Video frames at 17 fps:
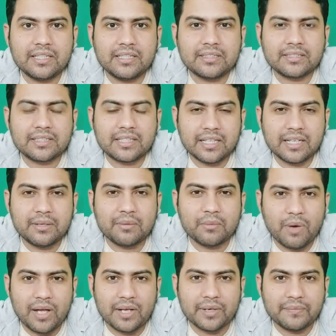scale
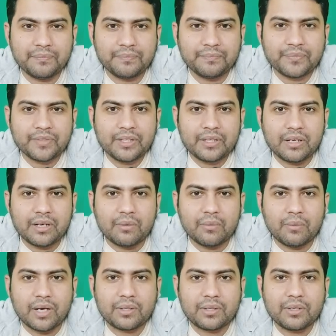1,
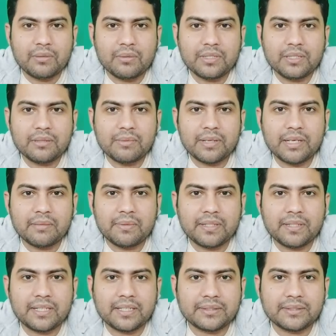what will be the
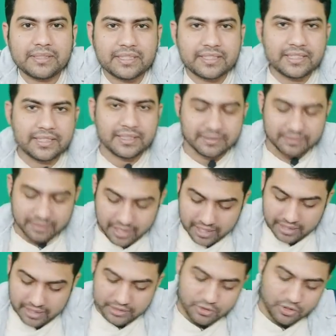benefit? You see,
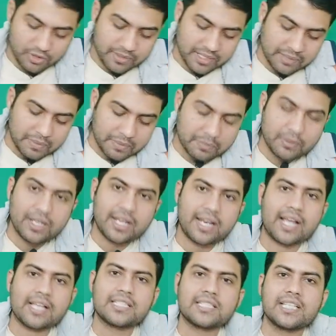so many people are
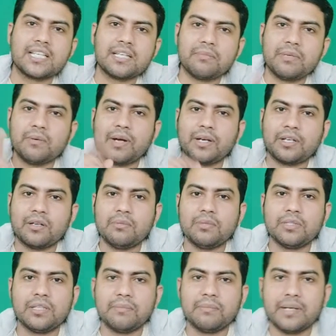asking me what will be
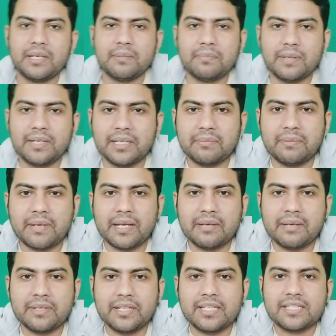the benefit if I
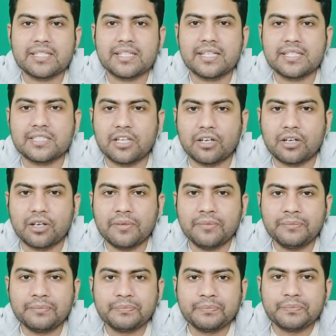have reached a
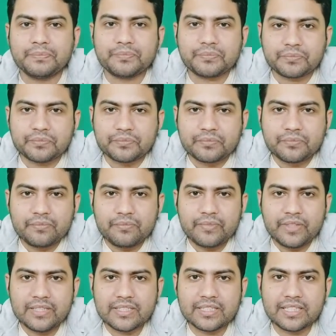certain
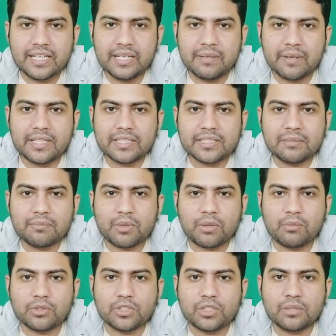scale. What is the
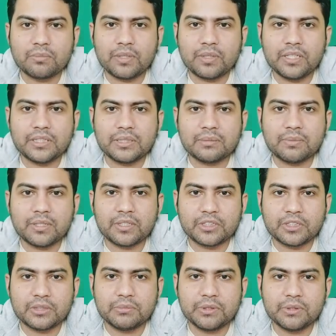promotion policy for
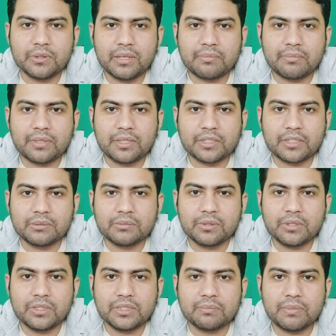CBO after CBO
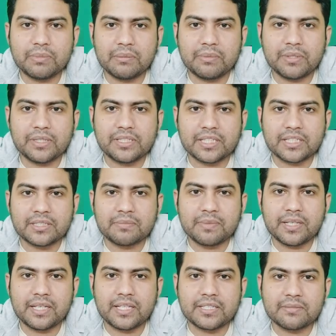is previous
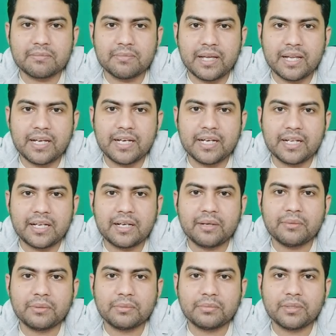experience valid
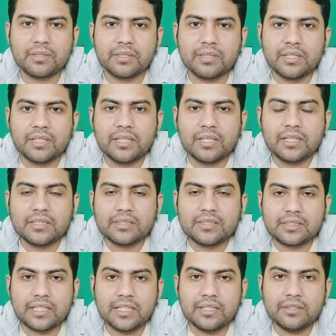count for
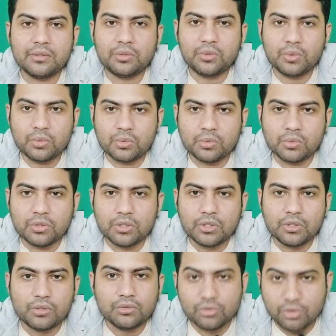scale 2?
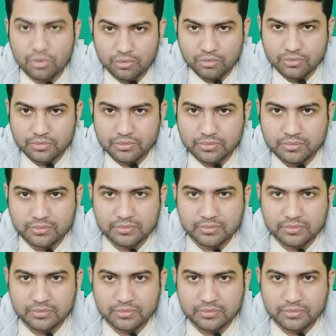No,